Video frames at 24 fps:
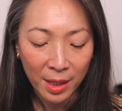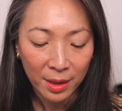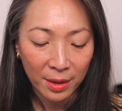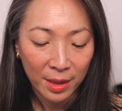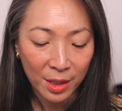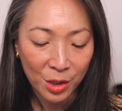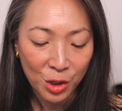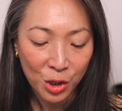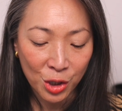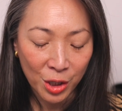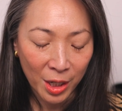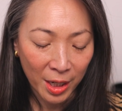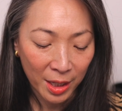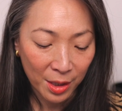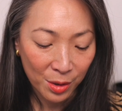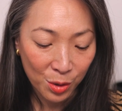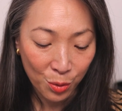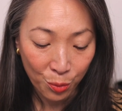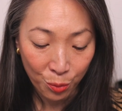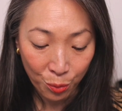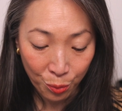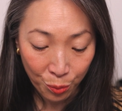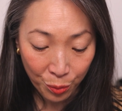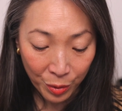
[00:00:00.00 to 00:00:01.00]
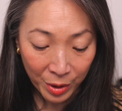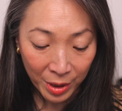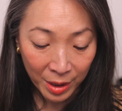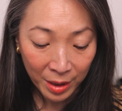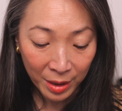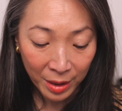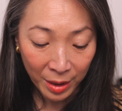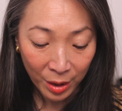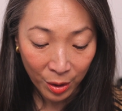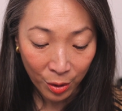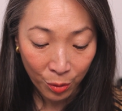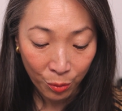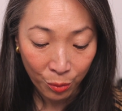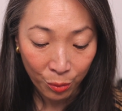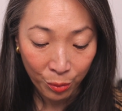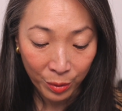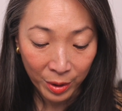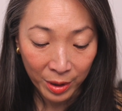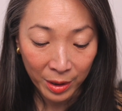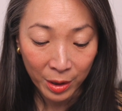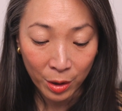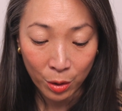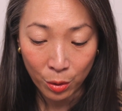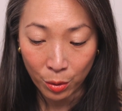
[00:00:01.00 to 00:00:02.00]
This shade is really,
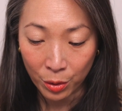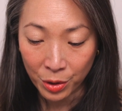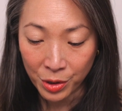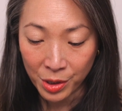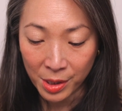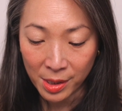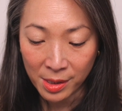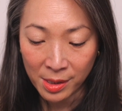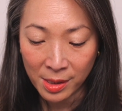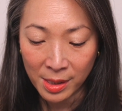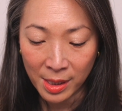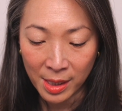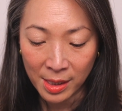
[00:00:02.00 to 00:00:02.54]
really gorgeous.